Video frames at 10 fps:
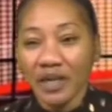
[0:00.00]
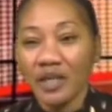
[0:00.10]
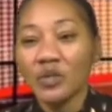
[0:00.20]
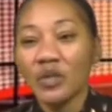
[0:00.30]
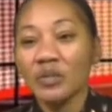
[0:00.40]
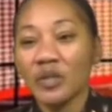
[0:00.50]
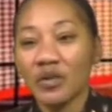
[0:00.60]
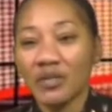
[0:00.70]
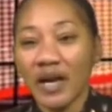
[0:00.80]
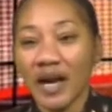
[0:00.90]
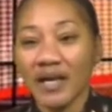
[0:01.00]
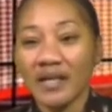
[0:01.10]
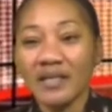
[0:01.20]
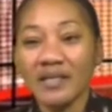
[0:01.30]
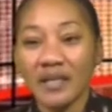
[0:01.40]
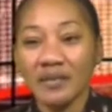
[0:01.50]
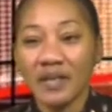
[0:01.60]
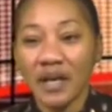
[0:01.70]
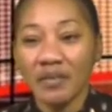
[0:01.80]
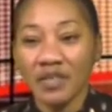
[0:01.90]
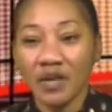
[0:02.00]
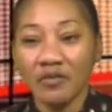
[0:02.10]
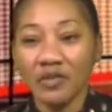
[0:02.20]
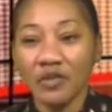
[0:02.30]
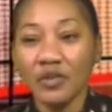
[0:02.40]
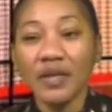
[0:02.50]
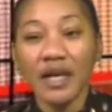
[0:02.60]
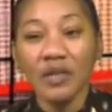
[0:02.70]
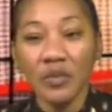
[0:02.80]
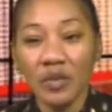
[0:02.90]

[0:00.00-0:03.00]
It will be on the island sometime this afternoon and